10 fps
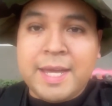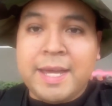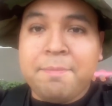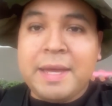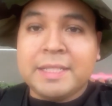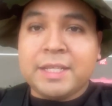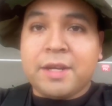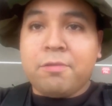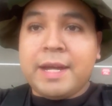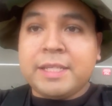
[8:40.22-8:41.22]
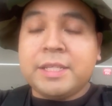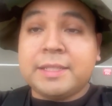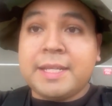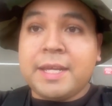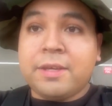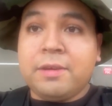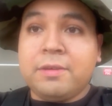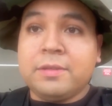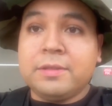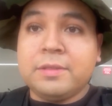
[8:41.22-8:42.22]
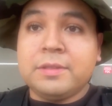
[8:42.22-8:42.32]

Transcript: Hey, Mexican Rachel, thank you.